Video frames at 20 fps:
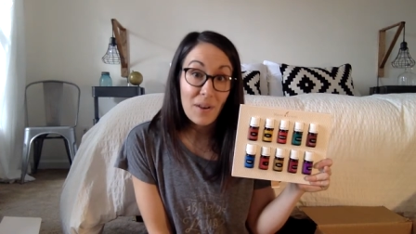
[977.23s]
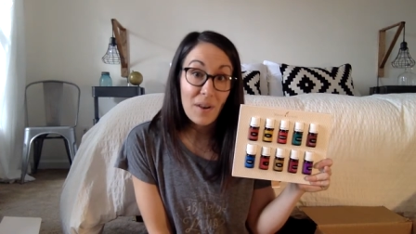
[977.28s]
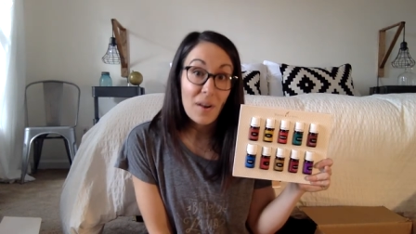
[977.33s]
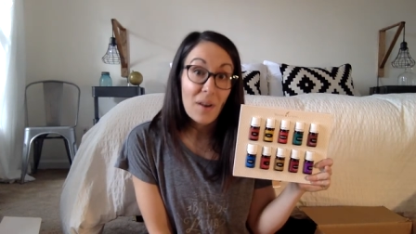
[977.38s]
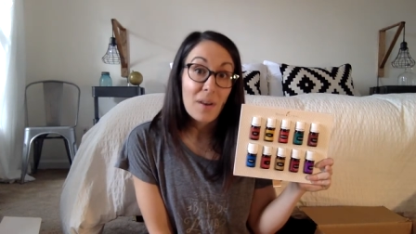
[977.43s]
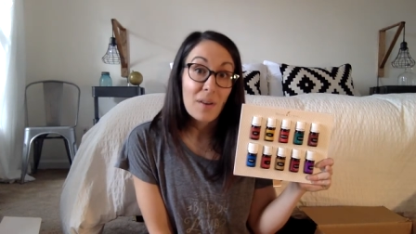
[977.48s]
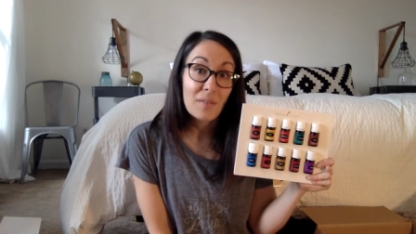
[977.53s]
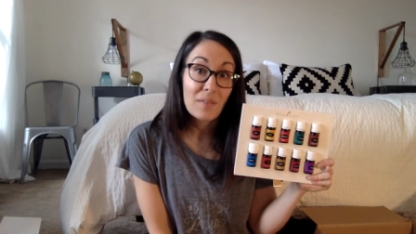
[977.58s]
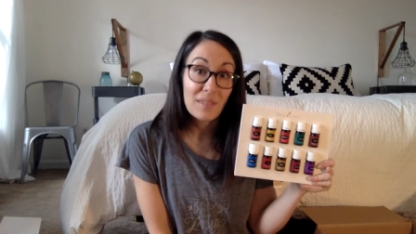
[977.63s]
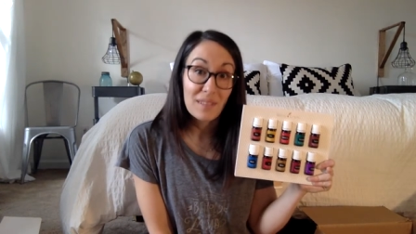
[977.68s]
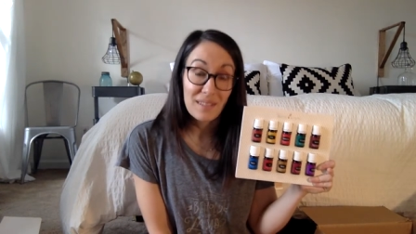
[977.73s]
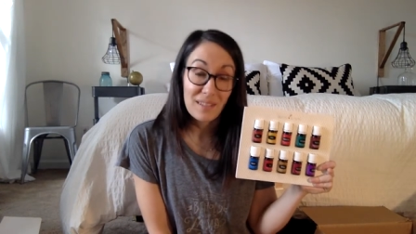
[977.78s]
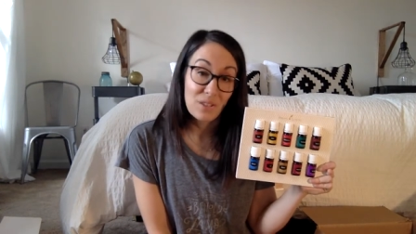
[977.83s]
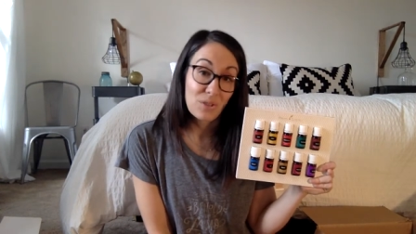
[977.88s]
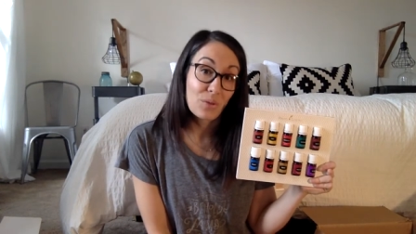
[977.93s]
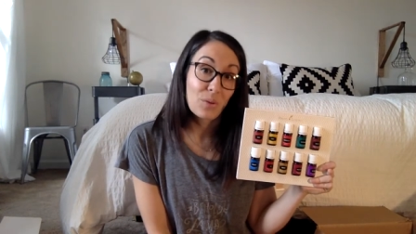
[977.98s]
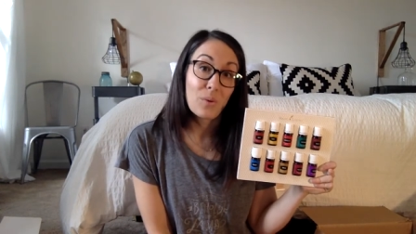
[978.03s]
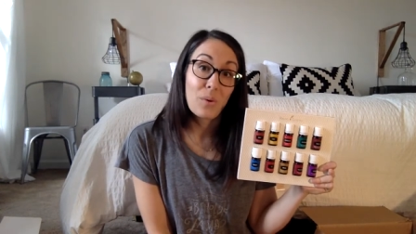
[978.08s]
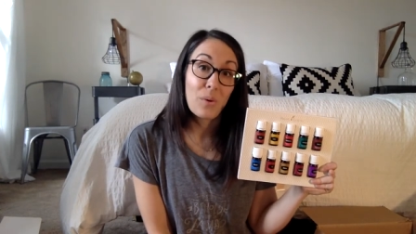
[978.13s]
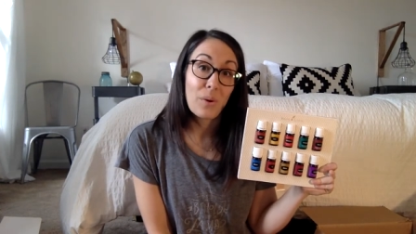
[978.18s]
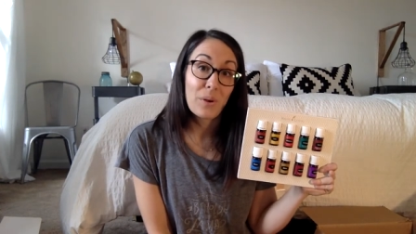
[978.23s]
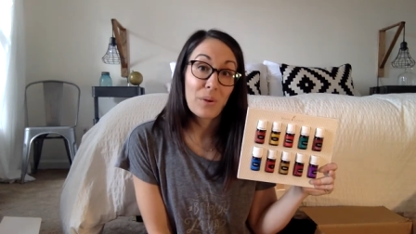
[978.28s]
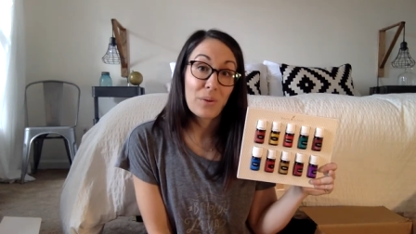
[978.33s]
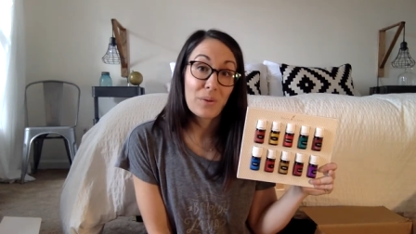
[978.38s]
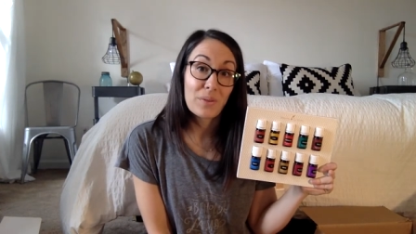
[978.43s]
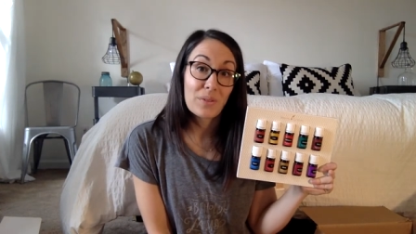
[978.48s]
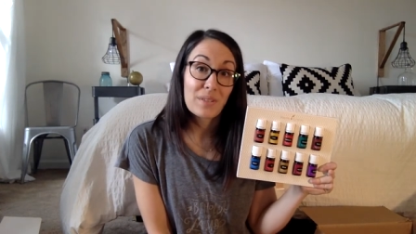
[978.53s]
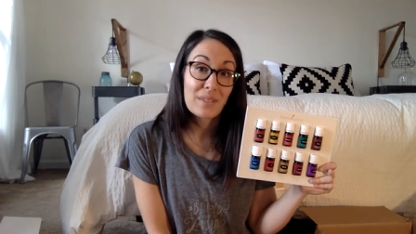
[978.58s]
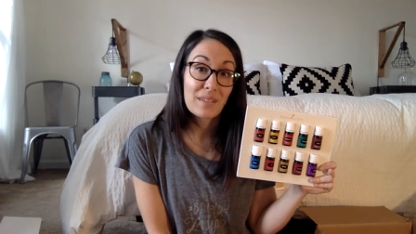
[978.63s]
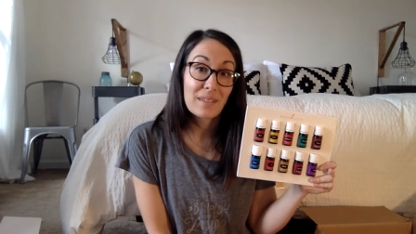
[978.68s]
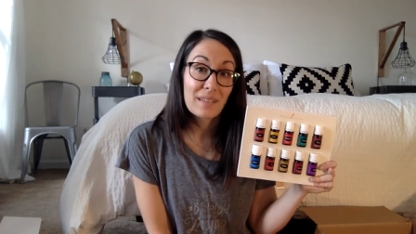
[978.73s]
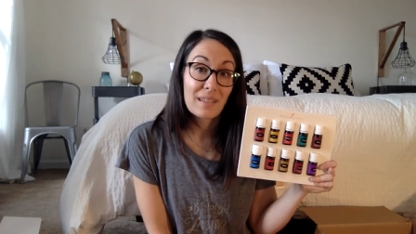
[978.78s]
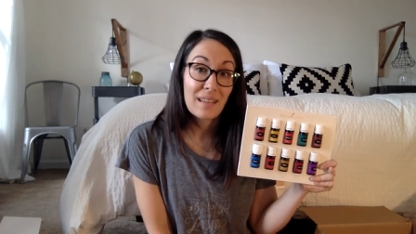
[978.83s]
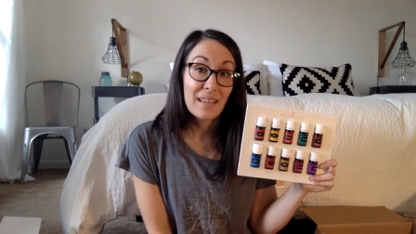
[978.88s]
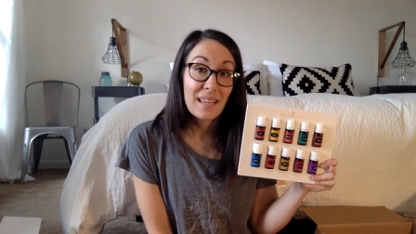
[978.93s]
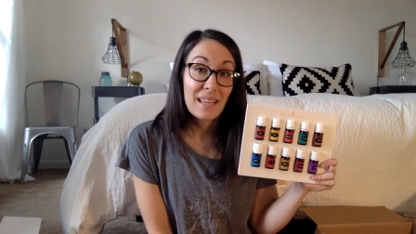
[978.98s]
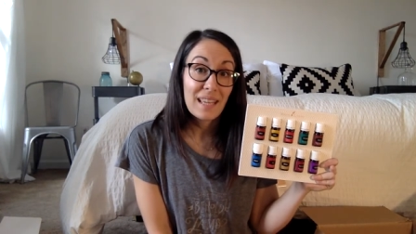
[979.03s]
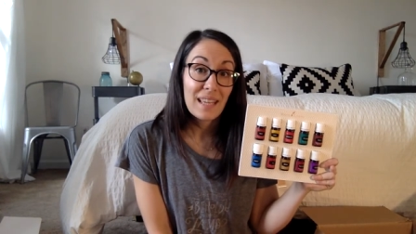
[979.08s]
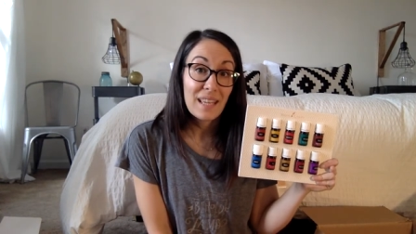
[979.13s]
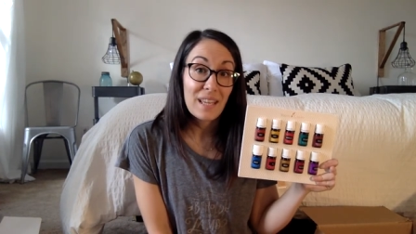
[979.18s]
of essential oils.
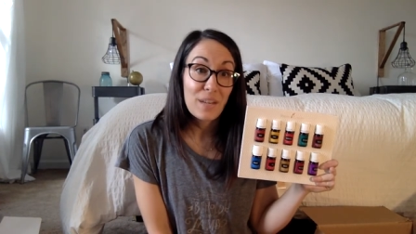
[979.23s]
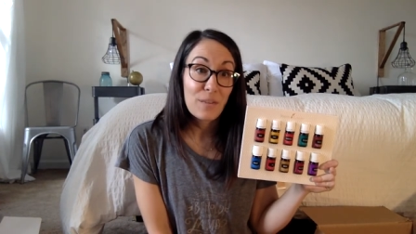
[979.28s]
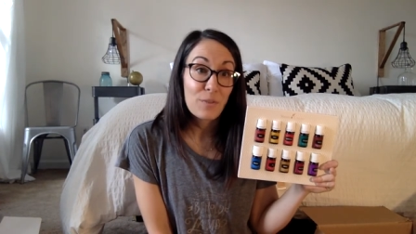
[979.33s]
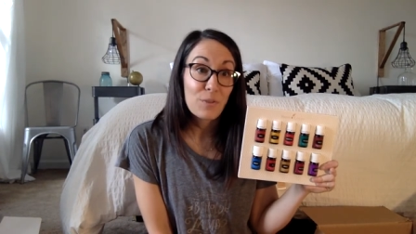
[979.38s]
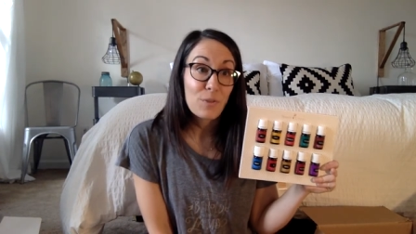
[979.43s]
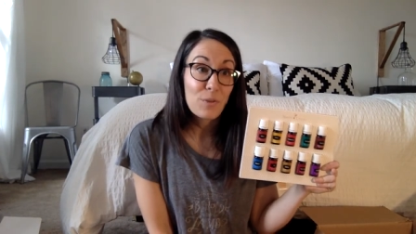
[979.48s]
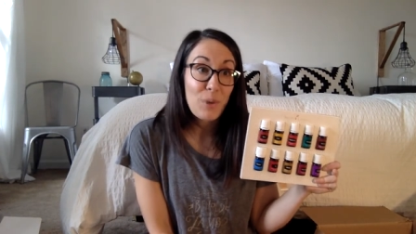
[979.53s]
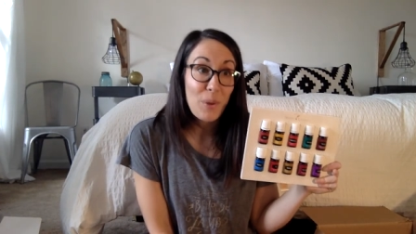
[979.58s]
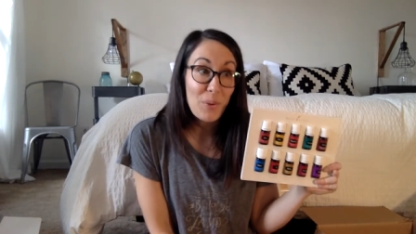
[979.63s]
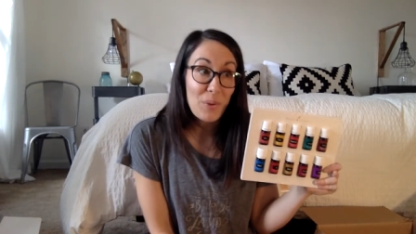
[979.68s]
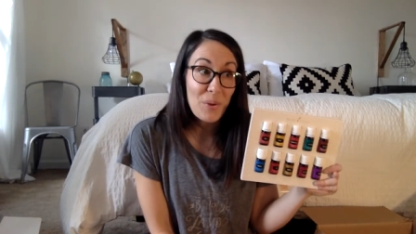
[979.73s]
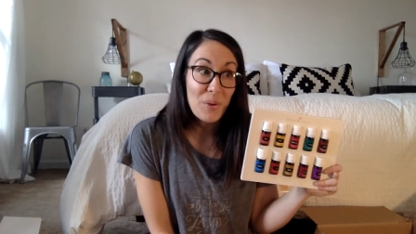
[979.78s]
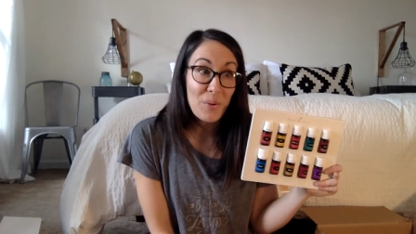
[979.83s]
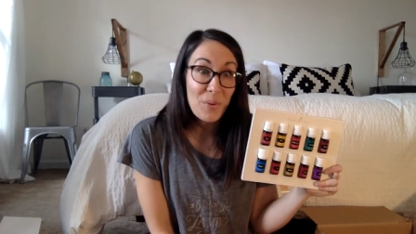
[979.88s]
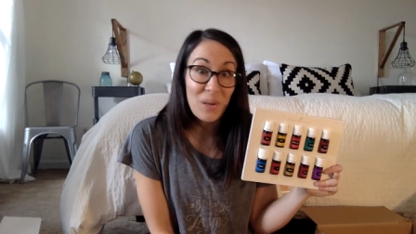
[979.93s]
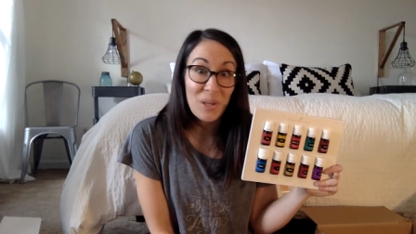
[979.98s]
If you don't know